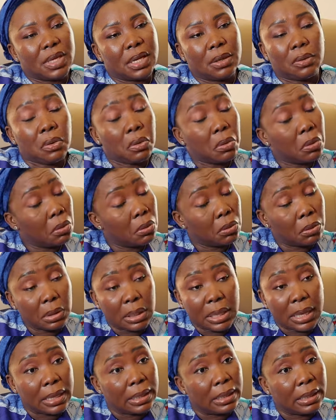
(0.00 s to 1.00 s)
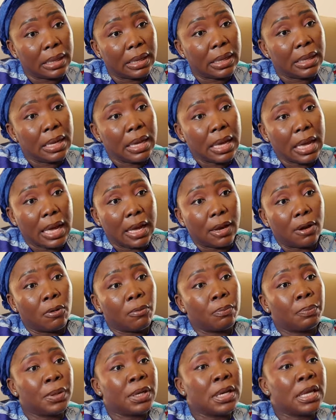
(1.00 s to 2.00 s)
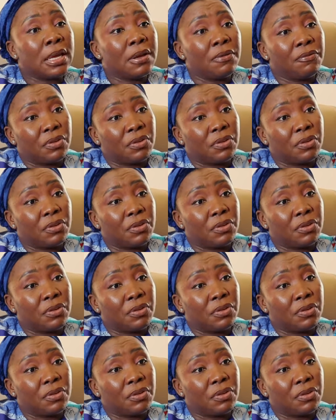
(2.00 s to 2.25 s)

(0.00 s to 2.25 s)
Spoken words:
and all the other accompanying